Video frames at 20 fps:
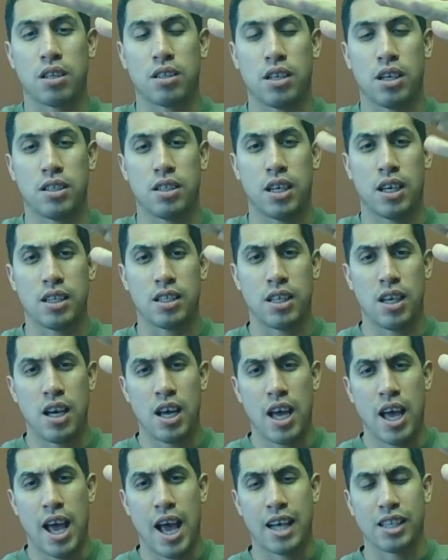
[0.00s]
such as
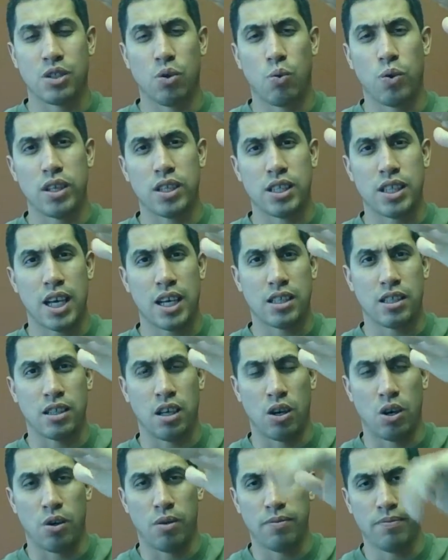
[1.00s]
a wind test
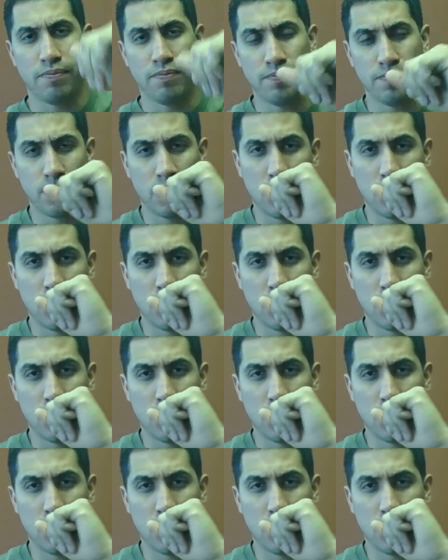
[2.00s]
tunnel.